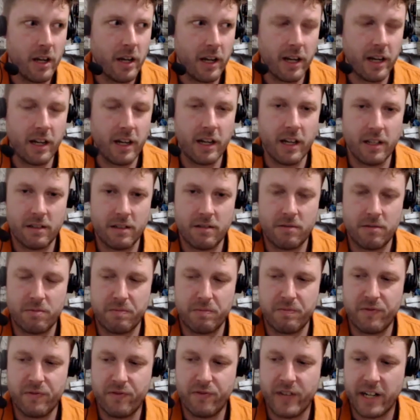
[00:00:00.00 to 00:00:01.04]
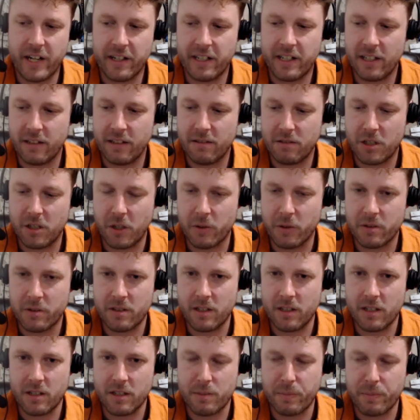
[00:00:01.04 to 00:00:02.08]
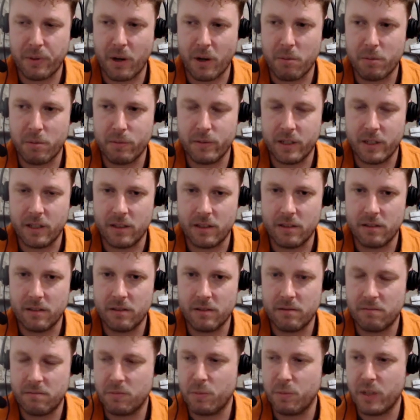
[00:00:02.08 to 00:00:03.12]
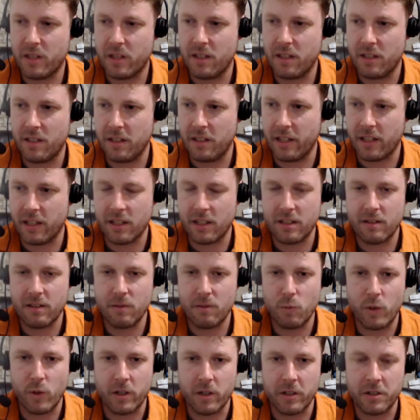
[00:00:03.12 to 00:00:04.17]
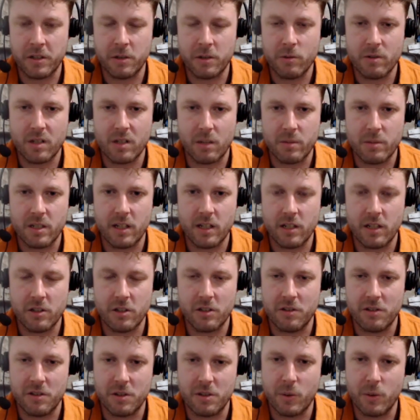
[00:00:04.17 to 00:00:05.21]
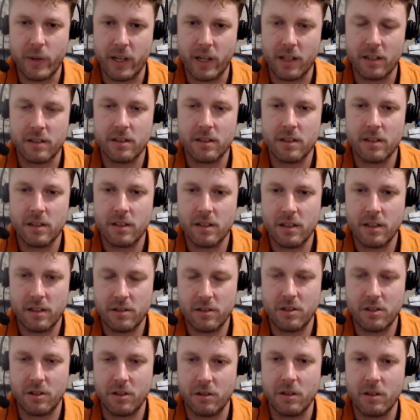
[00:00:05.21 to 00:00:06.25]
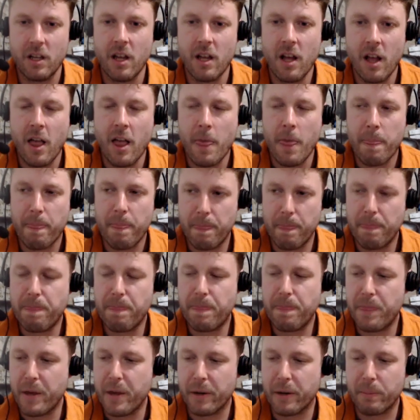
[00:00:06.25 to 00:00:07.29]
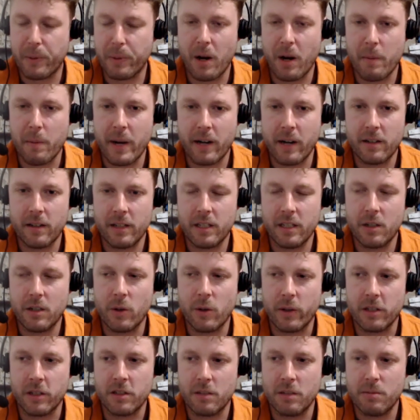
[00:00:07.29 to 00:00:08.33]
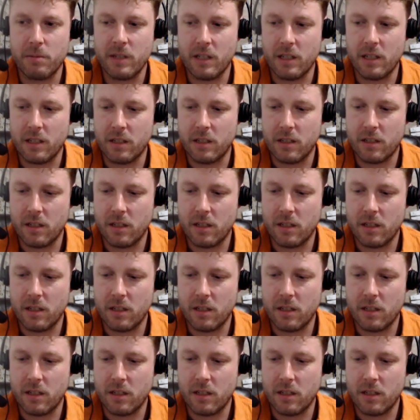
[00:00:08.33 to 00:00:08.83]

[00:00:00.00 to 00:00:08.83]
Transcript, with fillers: It's very close that it's probably within like 1 or 2 substations away. So they're primarily going to be